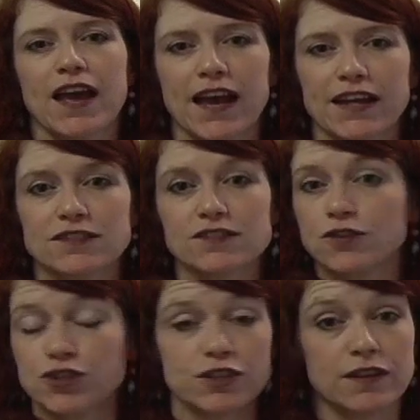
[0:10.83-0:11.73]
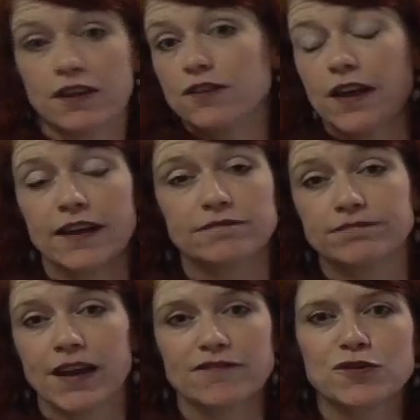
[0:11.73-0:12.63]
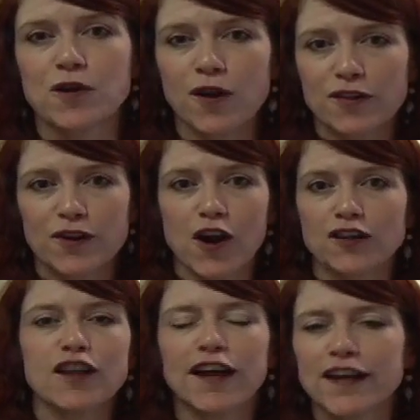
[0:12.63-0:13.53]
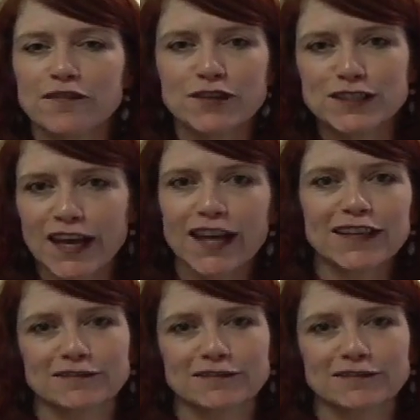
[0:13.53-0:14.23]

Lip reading: at searching the internet. After all, they're online every day,